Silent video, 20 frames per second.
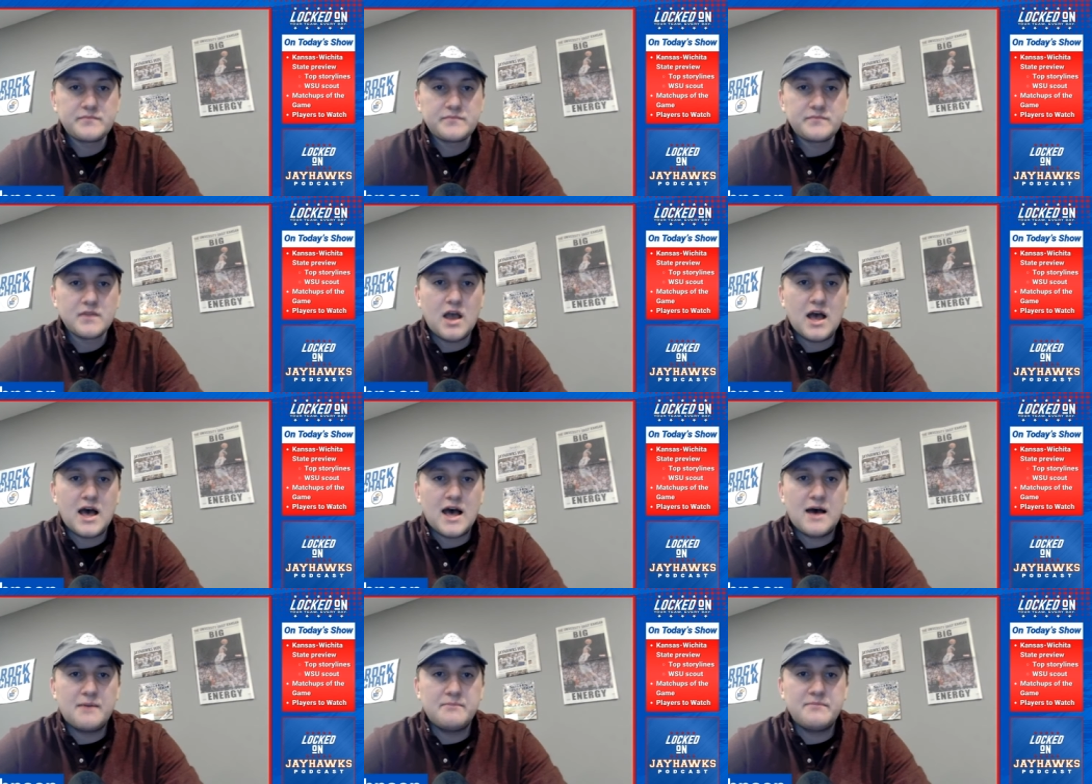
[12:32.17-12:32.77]

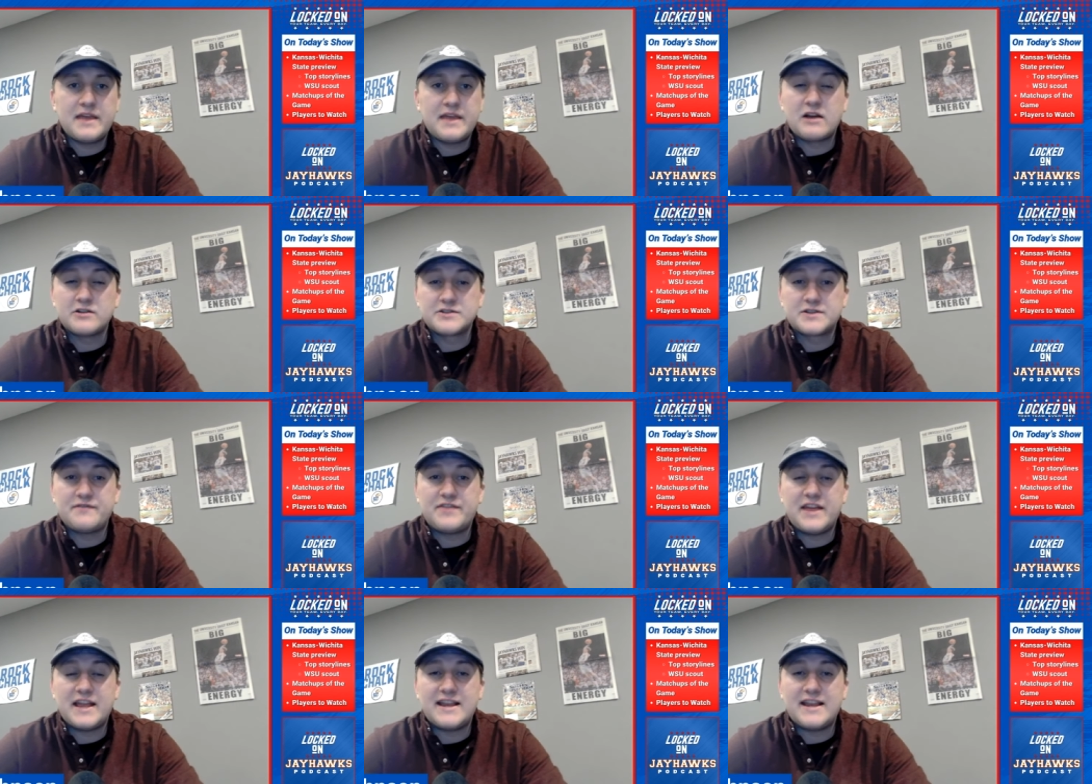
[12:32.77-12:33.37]
um, they
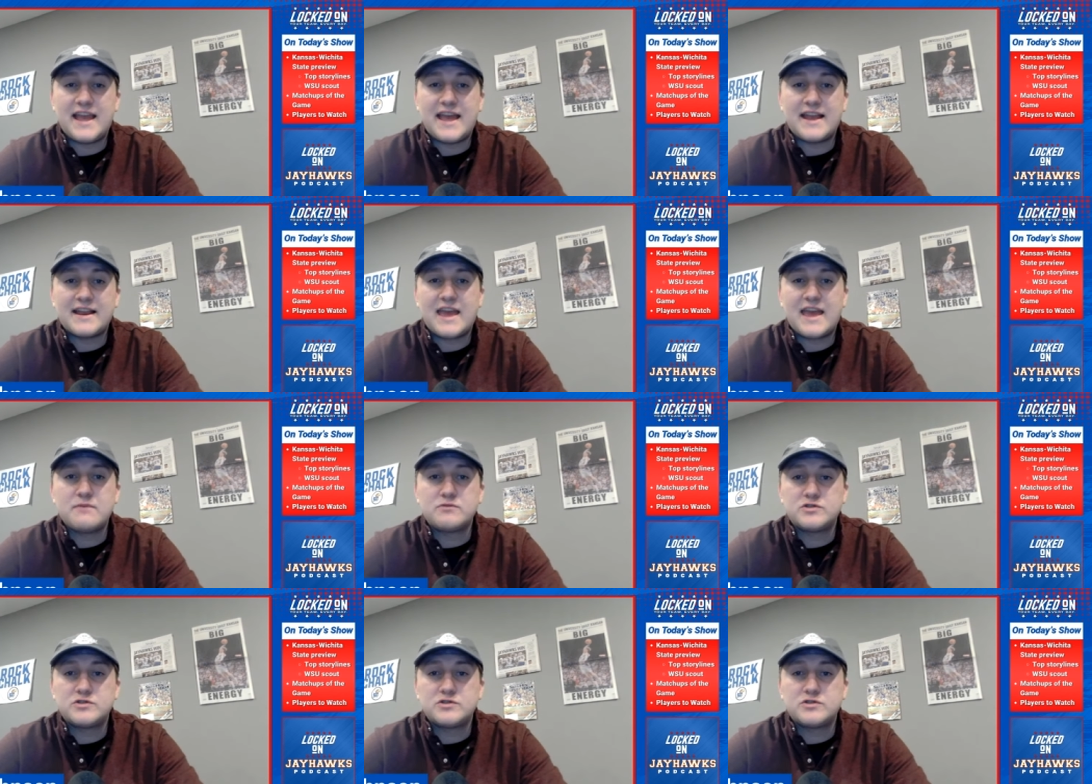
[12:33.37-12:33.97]
also have the
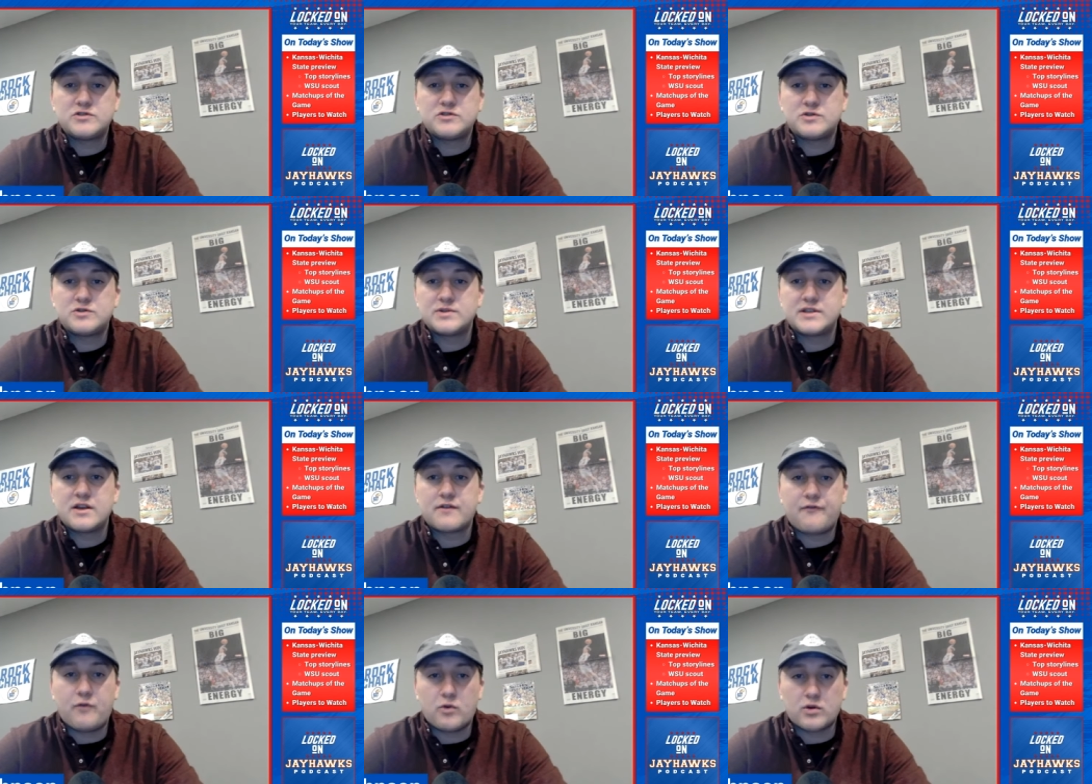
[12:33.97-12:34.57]
Indiana game, which was
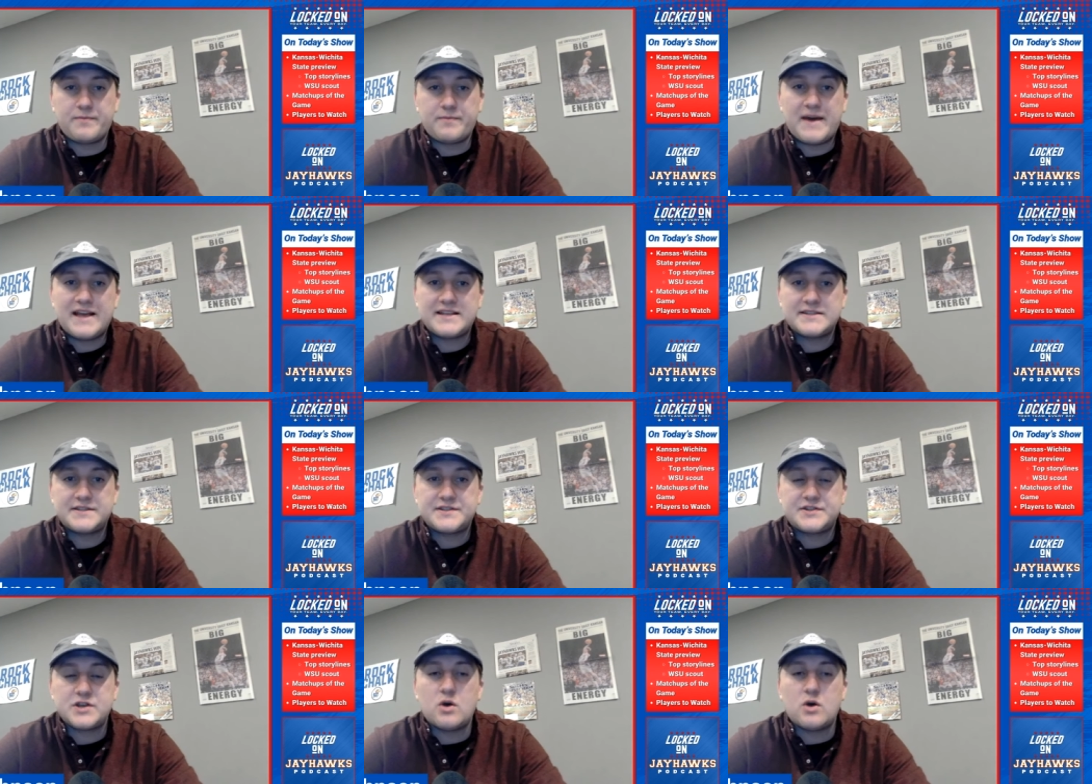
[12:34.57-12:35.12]
their fourth best.